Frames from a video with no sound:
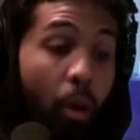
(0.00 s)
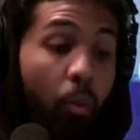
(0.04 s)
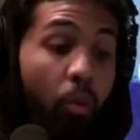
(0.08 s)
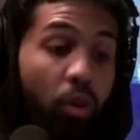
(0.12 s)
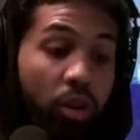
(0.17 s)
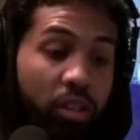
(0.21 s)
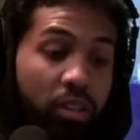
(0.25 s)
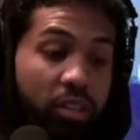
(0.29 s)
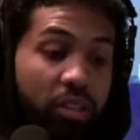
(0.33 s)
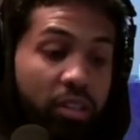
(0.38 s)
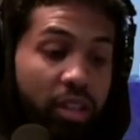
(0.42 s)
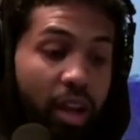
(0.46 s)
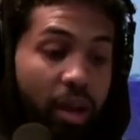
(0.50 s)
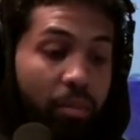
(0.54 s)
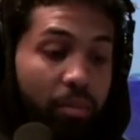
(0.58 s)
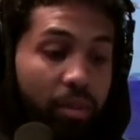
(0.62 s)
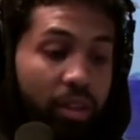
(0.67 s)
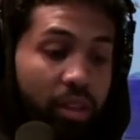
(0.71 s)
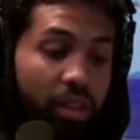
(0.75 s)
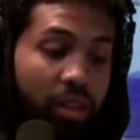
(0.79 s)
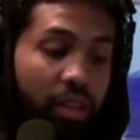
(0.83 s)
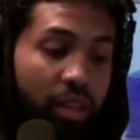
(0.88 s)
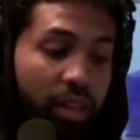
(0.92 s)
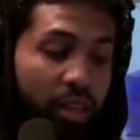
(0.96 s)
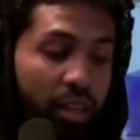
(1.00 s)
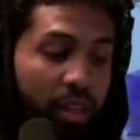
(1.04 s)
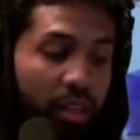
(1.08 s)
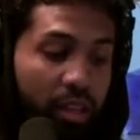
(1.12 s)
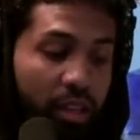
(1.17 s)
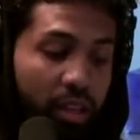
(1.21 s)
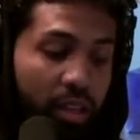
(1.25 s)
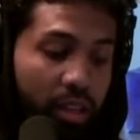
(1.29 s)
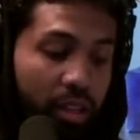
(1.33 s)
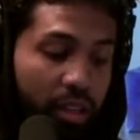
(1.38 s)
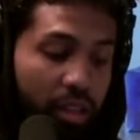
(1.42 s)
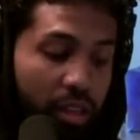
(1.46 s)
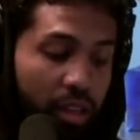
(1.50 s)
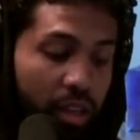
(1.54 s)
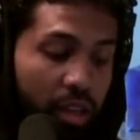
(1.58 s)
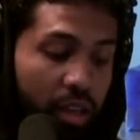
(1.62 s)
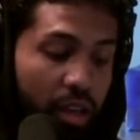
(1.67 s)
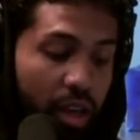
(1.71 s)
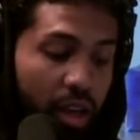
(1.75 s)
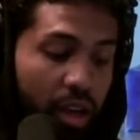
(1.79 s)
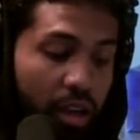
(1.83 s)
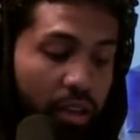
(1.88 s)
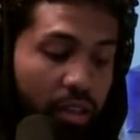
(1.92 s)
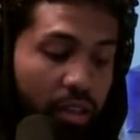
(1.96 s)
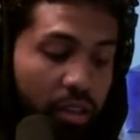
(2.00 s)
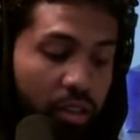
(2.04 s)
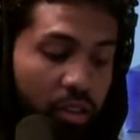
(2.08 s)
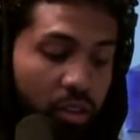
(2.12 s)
I wouldn't stop kneeling and and, and I,